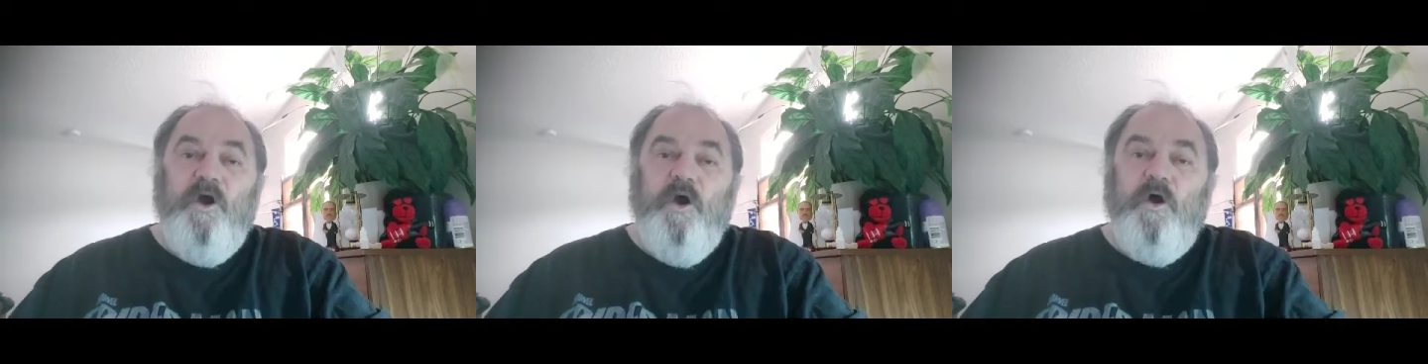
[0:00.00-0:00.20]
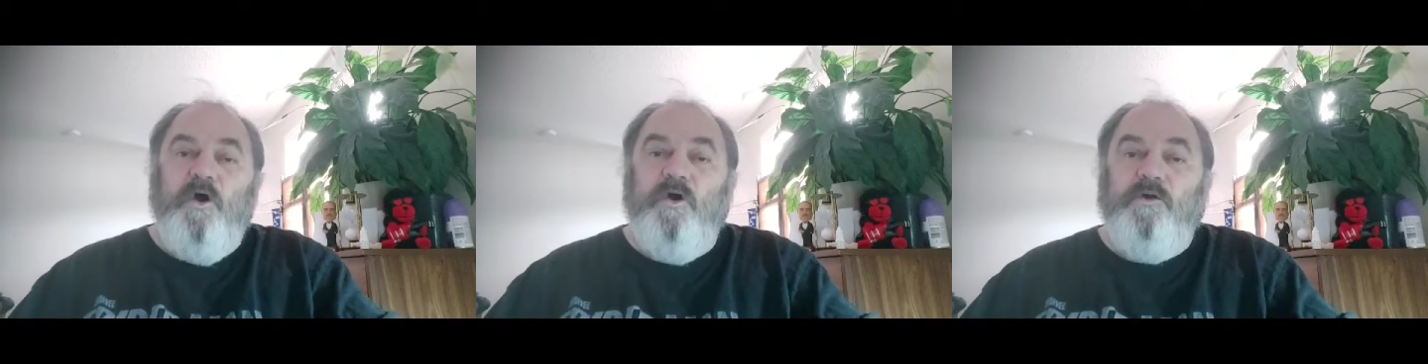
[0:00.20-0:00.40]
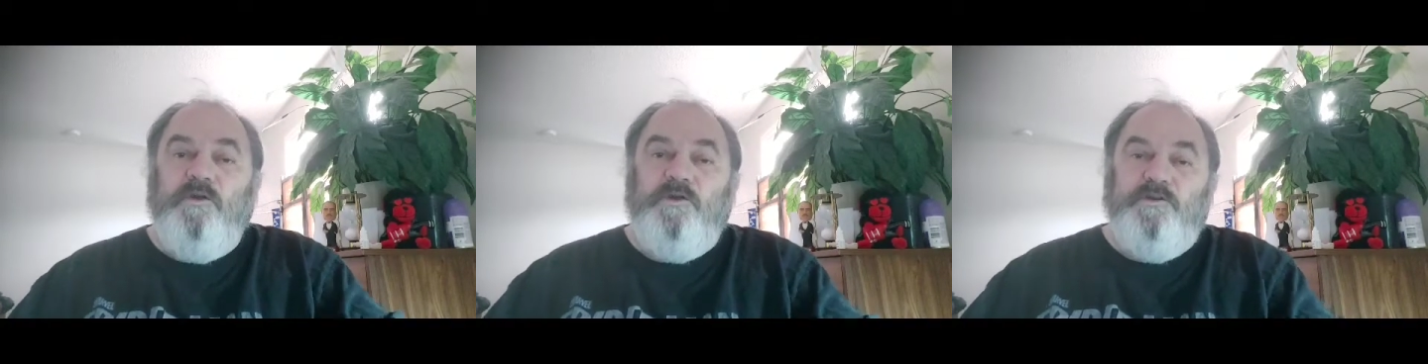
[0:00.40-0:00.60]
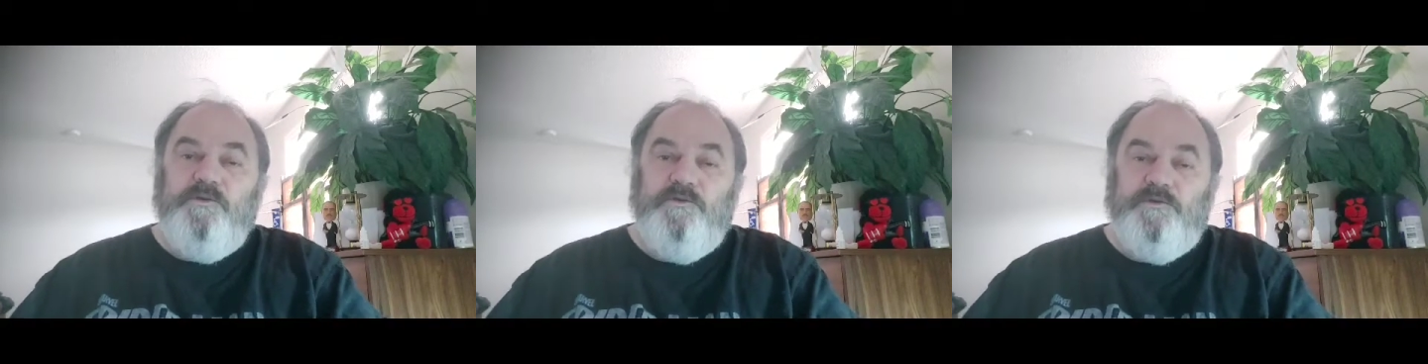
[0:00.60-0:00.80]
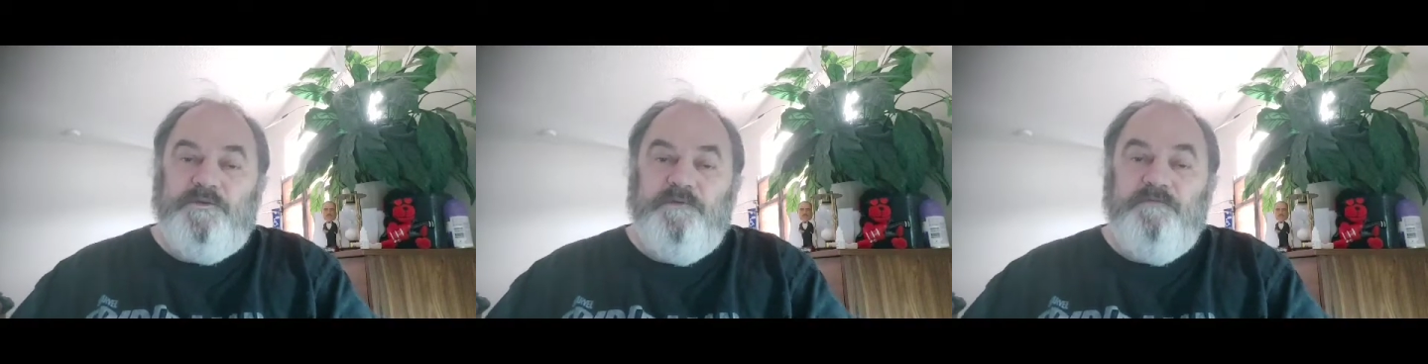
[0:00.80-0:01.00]
all
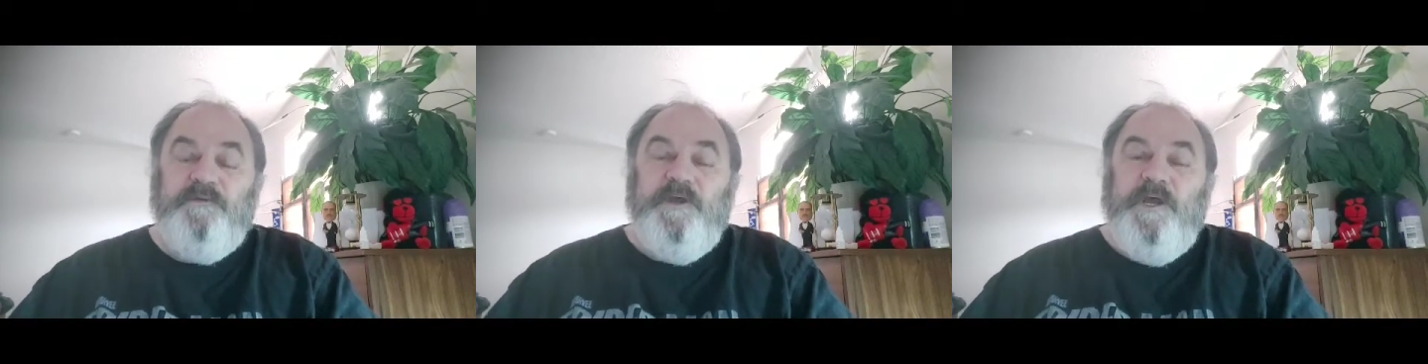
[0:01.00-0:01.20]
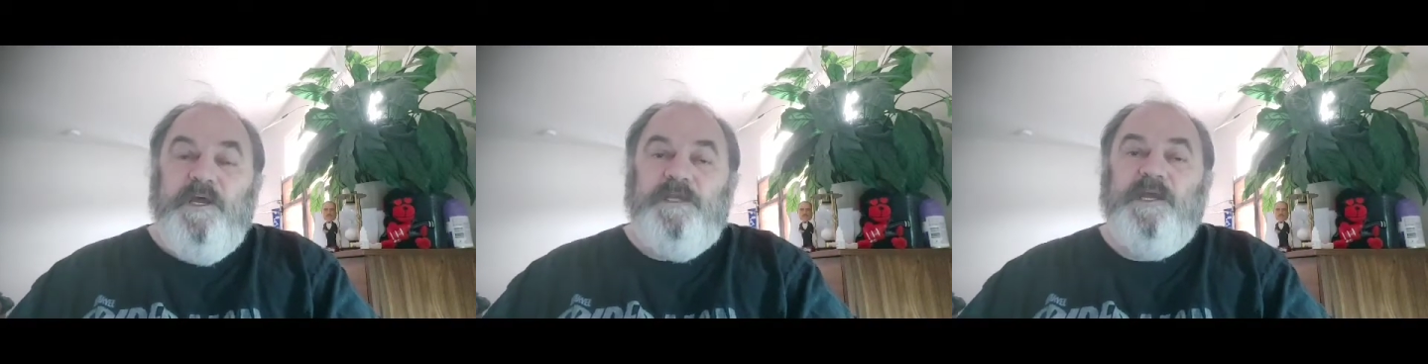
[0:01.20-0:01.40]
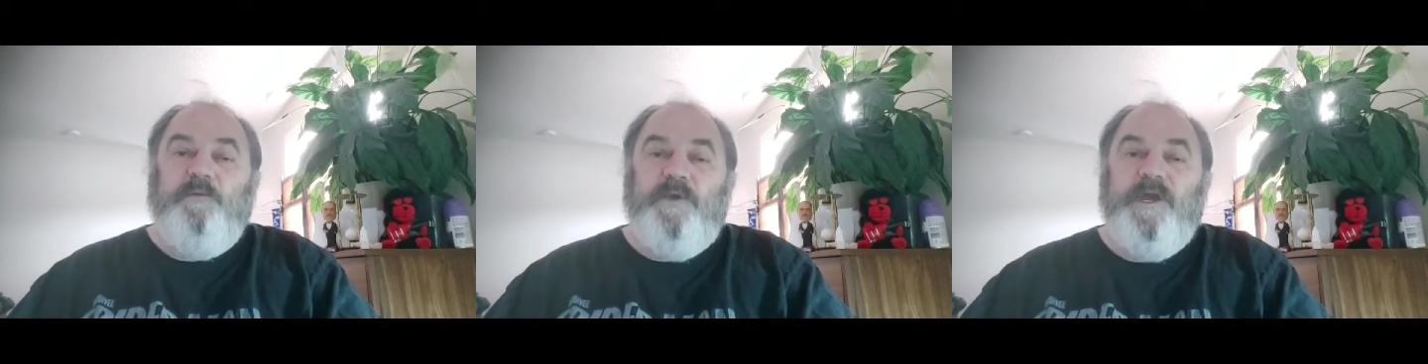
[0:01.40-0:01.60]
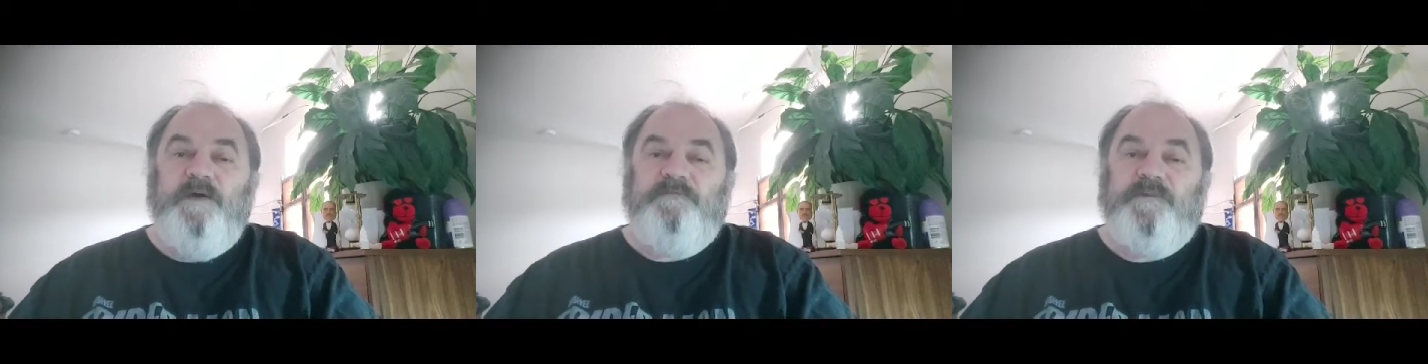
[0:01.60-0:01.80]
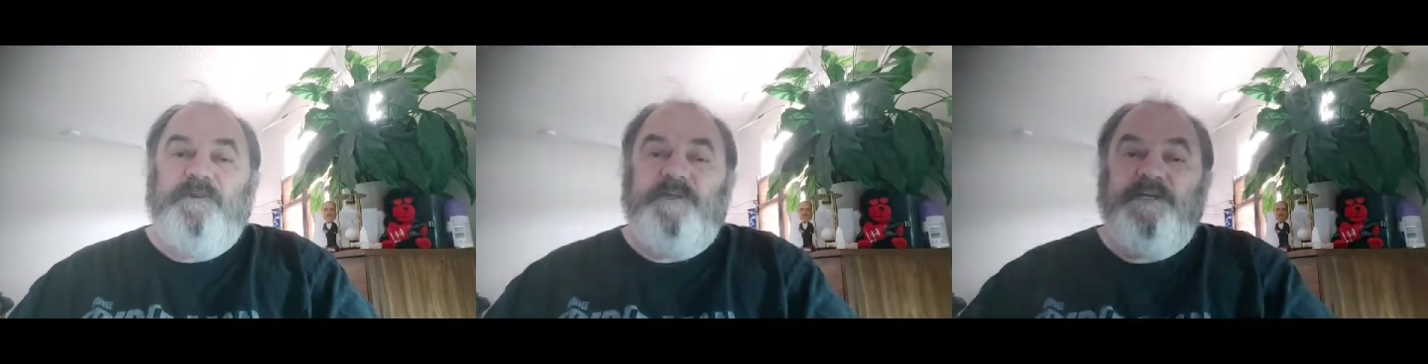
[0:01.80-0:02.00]
inclusive, and yet we
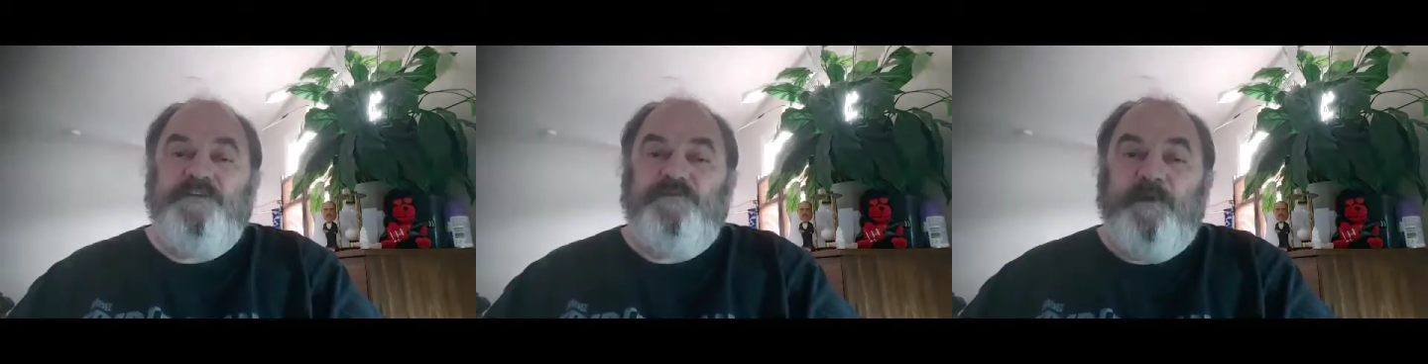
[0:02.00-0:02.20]
have the least